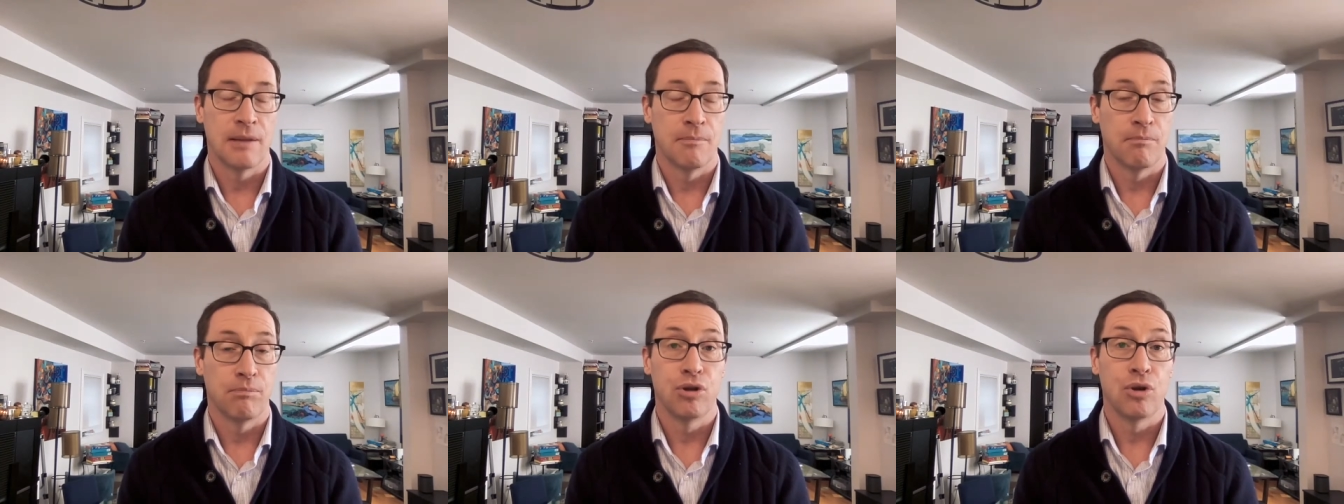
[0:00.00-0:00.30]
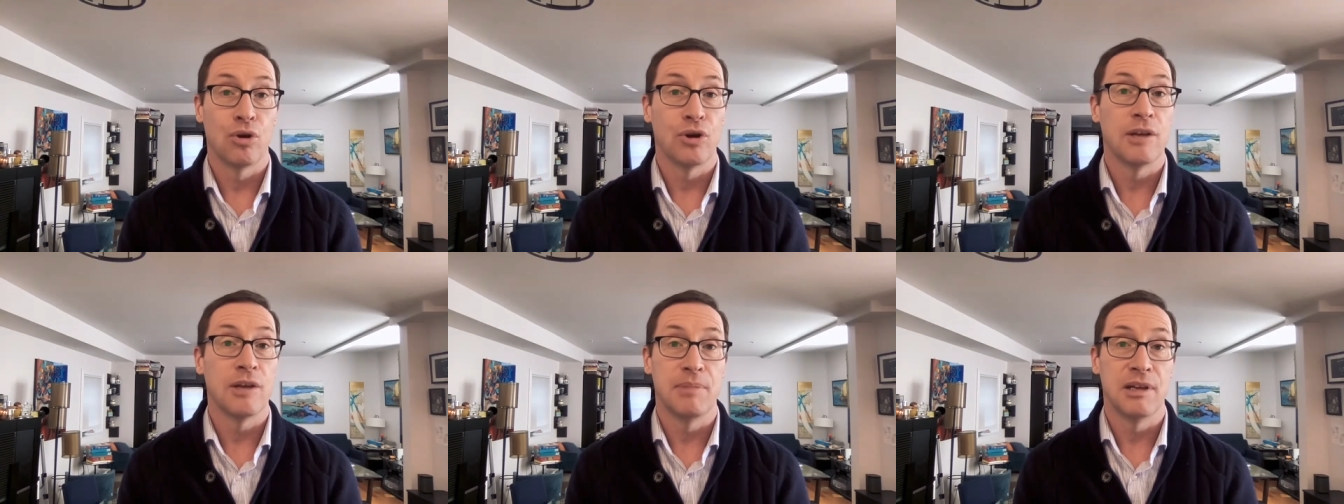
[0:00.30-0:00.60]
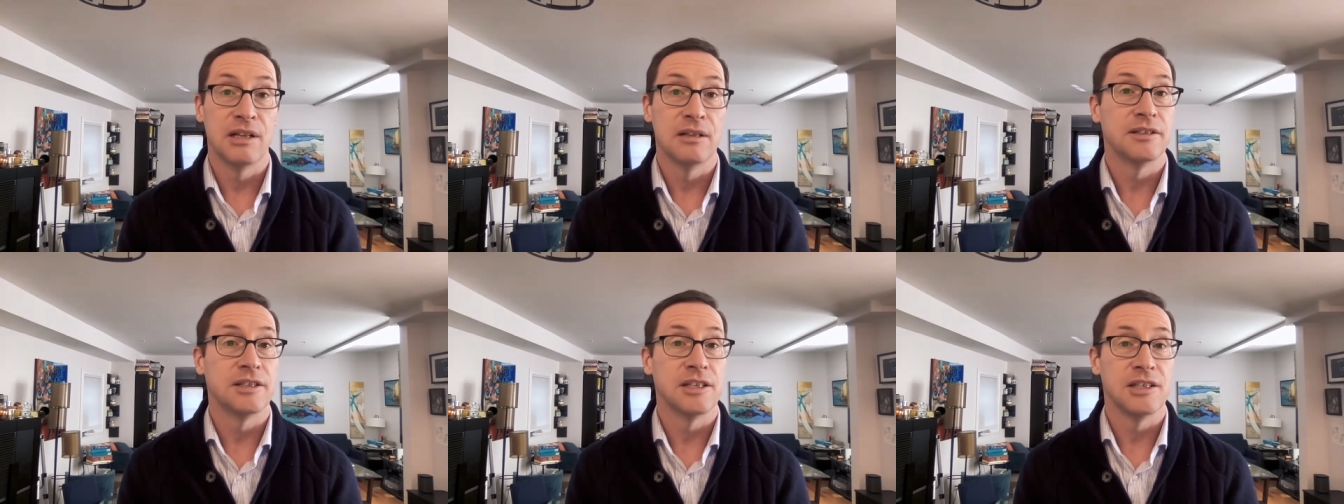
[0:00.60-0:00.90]

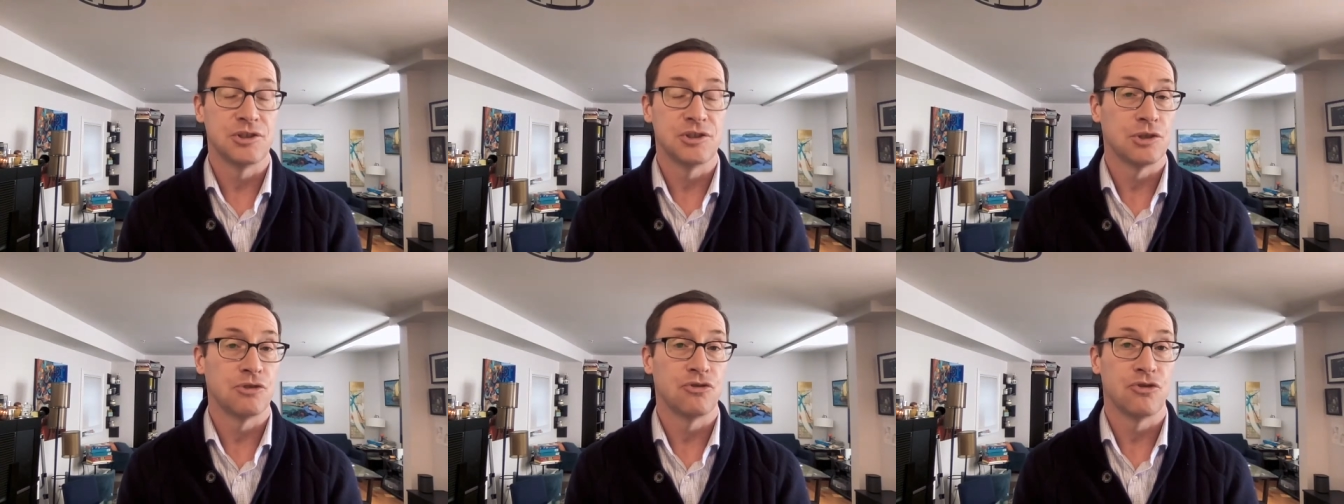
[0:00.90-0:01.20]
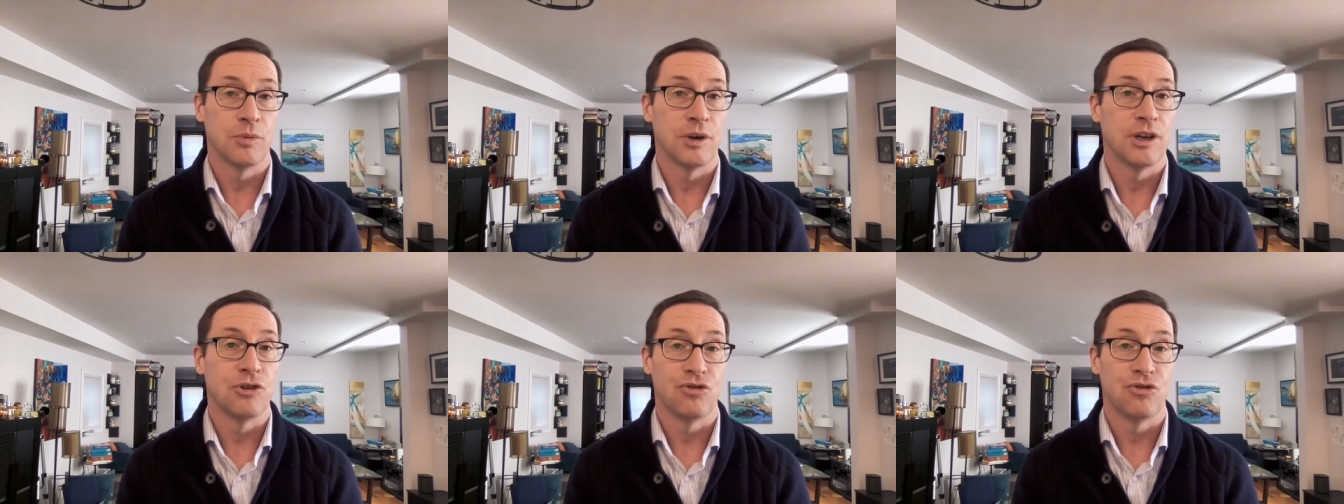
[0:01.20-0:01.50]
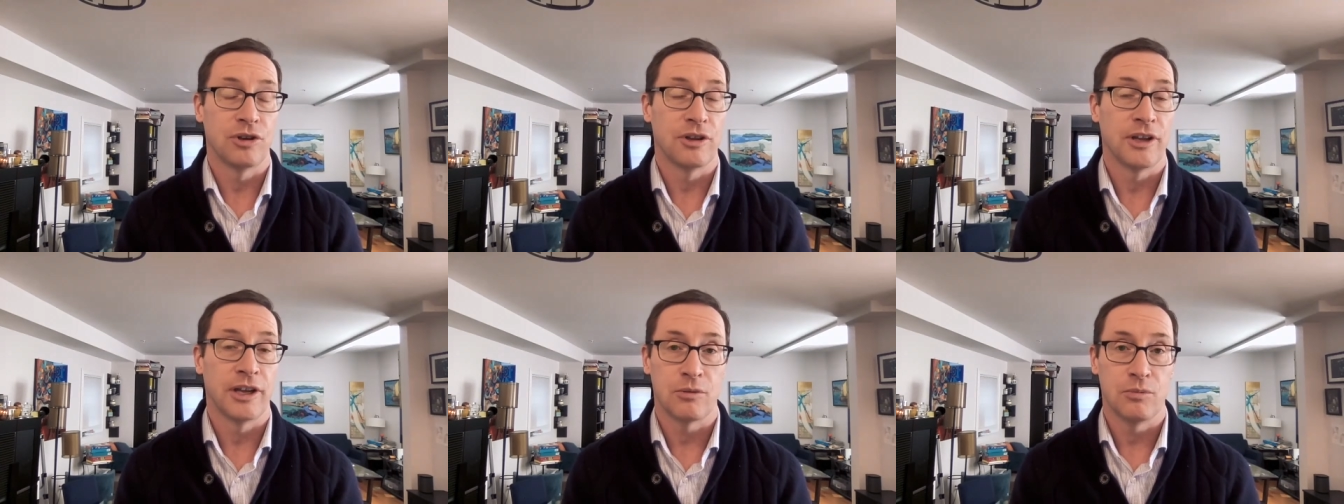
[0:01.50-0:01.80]
employability
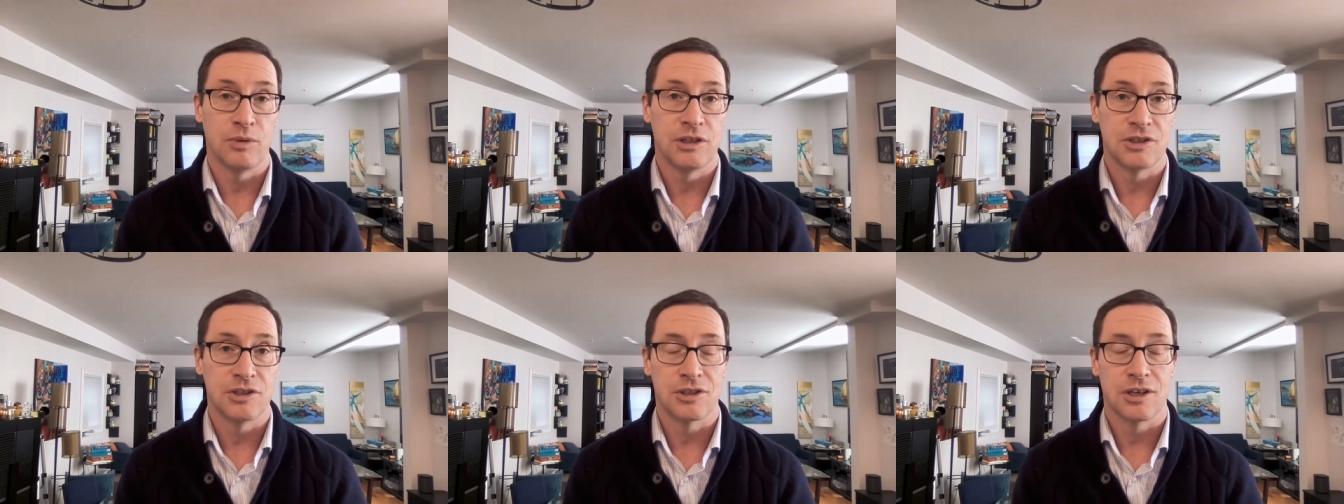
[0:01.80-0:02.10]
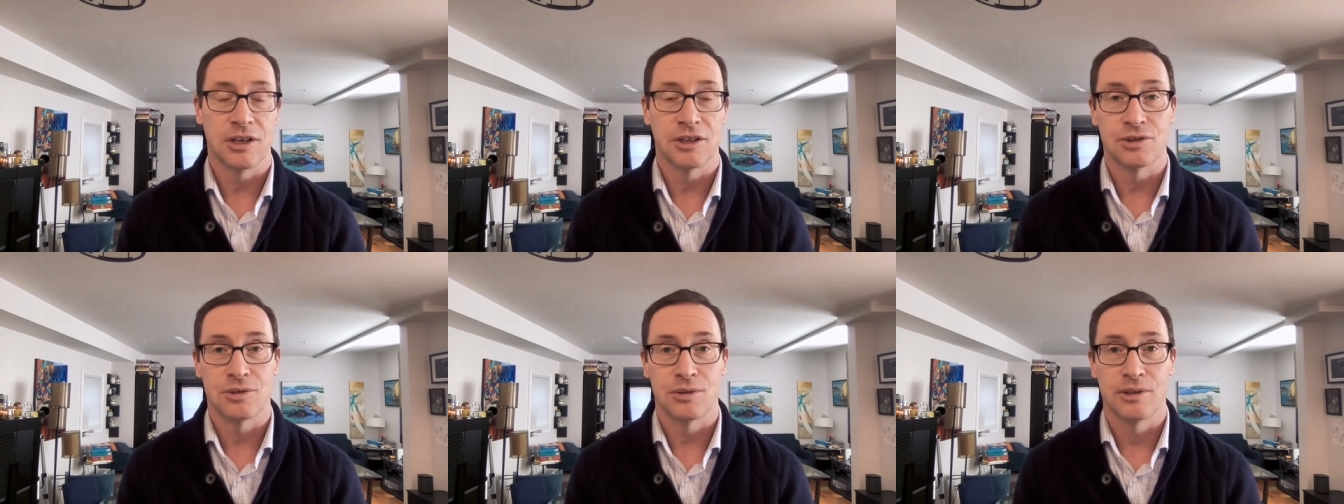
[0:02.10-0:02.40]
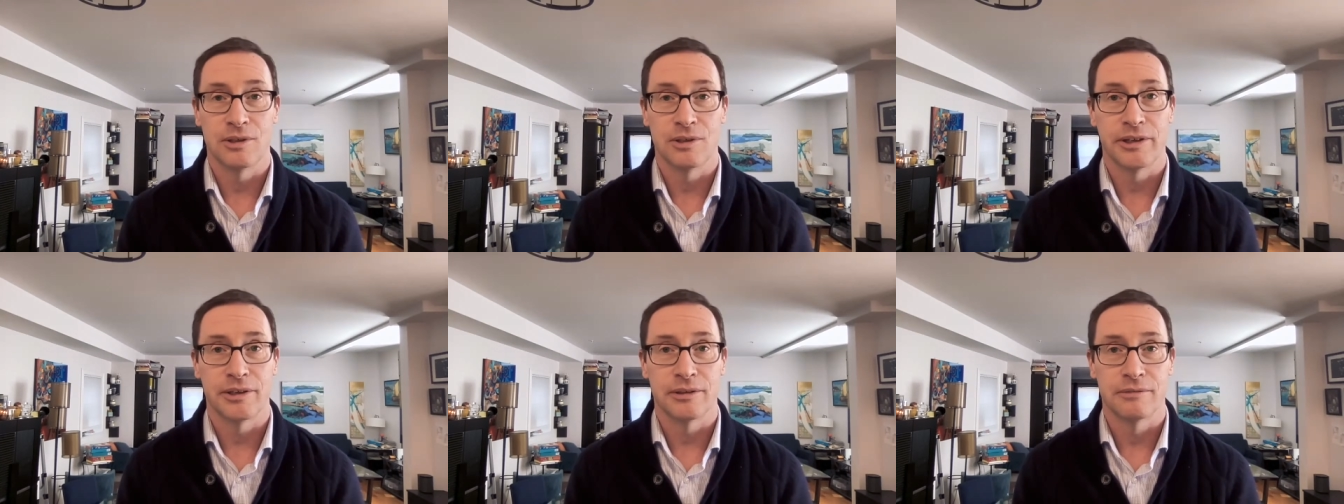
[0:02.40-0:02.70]
situation, like we discussed
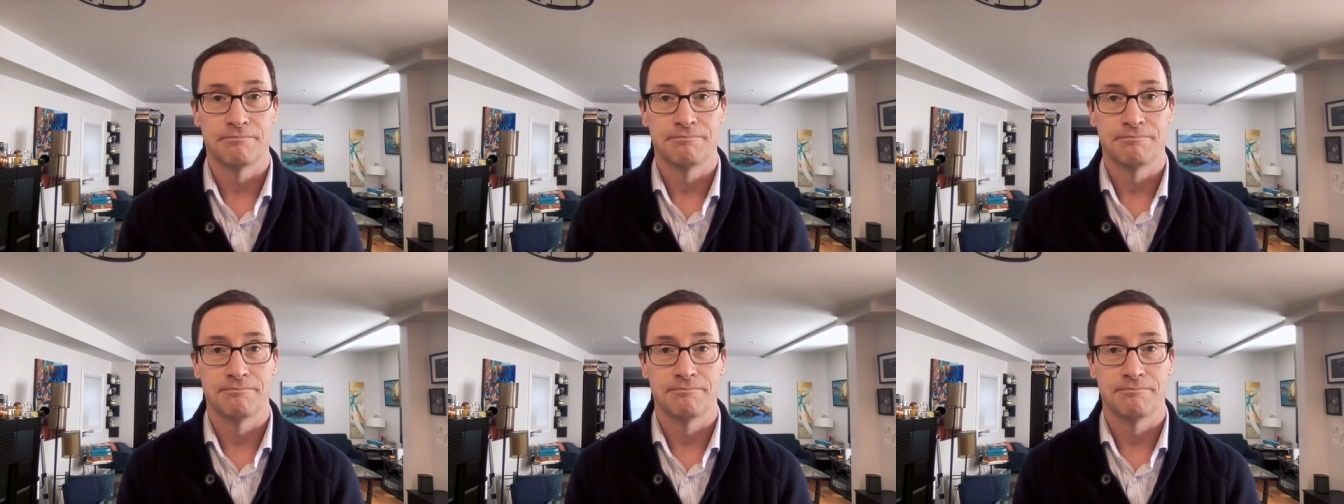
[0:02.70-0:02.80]
earlier.